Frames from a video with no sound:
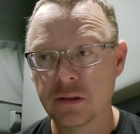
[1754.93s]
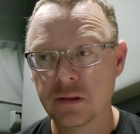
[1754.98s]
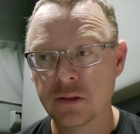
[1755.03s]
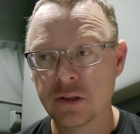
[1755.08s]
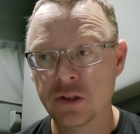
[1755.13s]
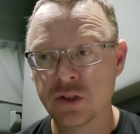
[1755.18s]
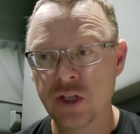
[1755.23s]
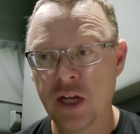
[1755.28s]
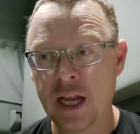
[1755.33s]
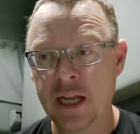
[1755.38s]

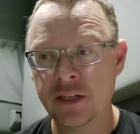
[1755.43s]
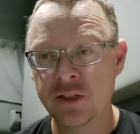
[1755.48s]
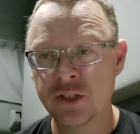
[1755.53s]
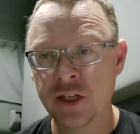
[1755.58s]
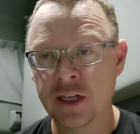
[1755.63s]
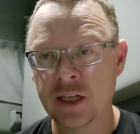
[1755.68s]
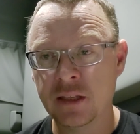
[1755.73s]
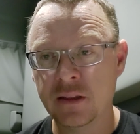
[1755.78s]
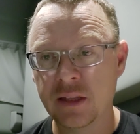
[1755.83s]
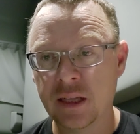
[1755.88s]
to change
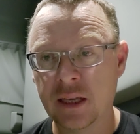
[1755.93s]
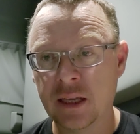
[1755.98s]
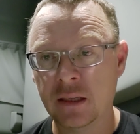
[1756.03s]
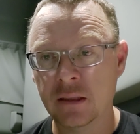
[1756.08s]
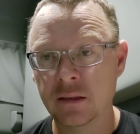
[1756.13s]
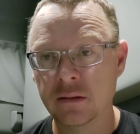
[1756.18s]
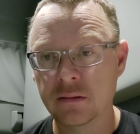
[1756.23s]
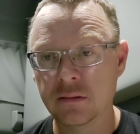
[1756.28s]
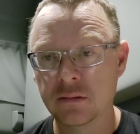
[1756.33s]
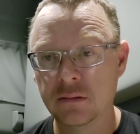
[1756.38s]

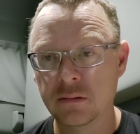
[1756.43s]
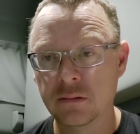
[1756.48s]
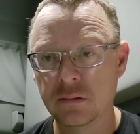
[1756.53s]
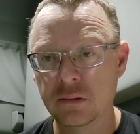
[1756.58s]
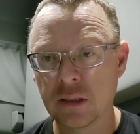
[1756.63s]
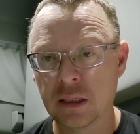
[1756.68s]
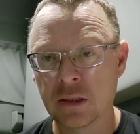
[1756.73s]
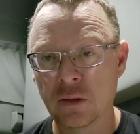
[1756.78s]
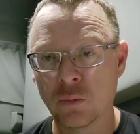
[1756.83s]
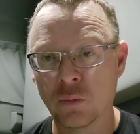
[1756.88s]
anything
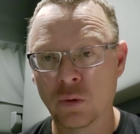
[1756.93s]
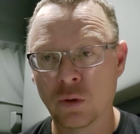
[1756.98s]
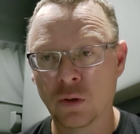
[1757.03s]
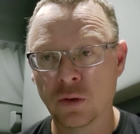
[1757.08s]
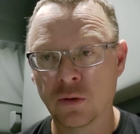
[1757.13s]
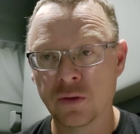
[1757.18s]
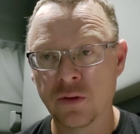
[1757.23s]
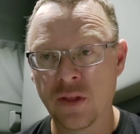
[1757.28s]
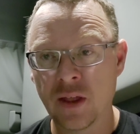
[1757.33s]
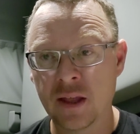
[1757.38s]
in the
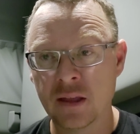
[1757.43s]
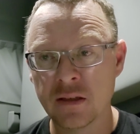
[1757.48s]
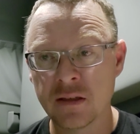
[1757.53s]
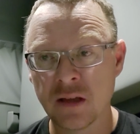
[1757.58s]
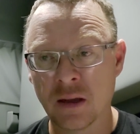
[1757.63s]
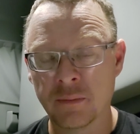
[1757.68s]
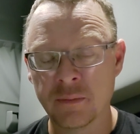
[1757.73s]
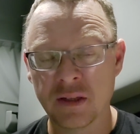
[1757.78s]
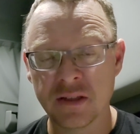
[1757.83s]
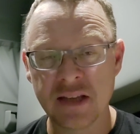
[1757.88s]
world,
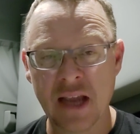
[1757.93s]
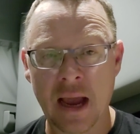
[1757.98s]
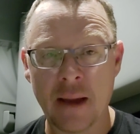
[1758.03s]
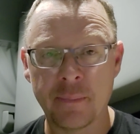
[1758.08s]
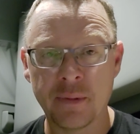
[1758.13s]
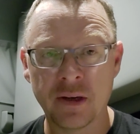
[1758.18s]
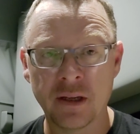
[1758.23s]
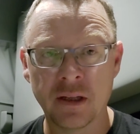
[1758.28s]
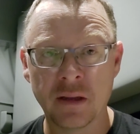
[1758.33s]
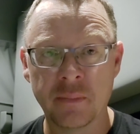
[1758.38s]
something that's
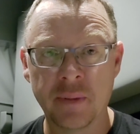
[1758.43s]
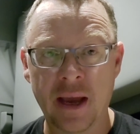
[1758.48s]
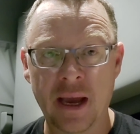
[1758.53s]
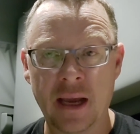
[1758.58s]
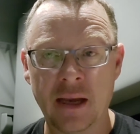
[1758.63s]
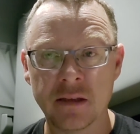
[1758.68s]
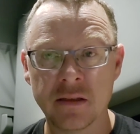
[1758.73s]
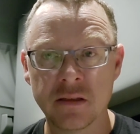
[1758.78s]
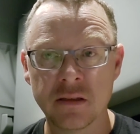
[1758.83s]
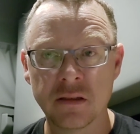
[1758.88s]
happened in the
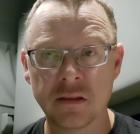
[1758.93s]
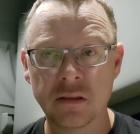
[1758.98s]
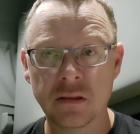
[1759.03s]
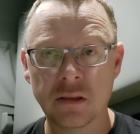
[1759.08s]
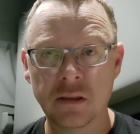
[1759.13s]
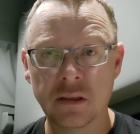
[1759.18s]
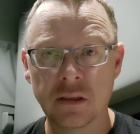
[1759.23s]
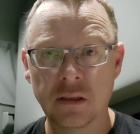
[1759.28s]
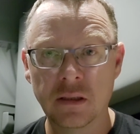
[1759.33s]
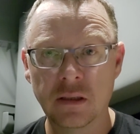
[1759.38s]
past,
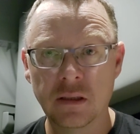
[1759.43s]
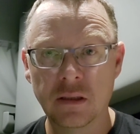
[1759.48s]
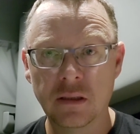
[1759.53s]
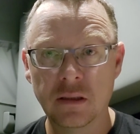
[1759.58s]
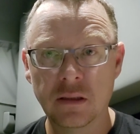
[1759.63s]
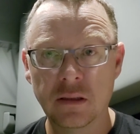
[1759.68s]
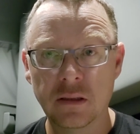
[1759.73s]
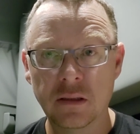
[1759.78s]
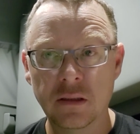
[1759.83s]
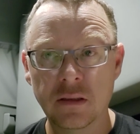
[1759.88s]

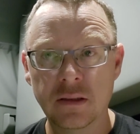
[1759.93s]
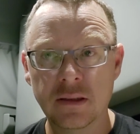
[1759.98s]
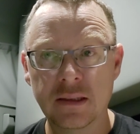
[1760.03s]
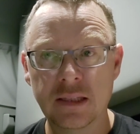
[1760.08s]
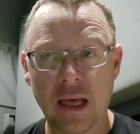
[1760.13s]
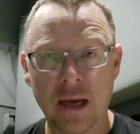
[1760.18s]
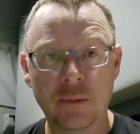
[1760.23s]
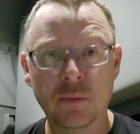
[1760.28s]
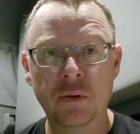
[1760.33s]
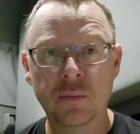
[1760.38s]

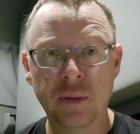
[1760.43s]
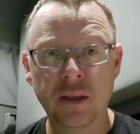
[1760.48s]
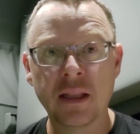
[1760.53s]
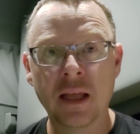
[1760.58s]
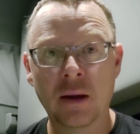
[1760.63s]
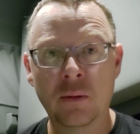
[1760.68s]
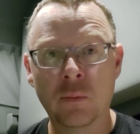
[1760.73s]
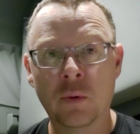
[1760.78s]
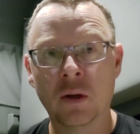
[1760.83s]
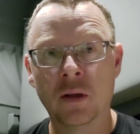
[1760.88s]
that would be
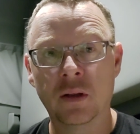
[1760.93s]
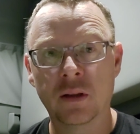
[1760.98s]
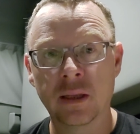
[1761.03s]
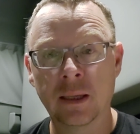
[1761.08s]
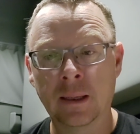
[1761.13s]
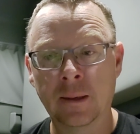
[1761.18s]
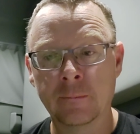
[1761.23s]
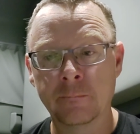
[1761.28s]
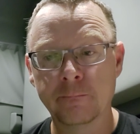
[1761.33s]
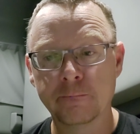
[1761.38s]
that one
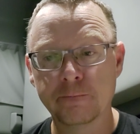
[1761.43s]
thing.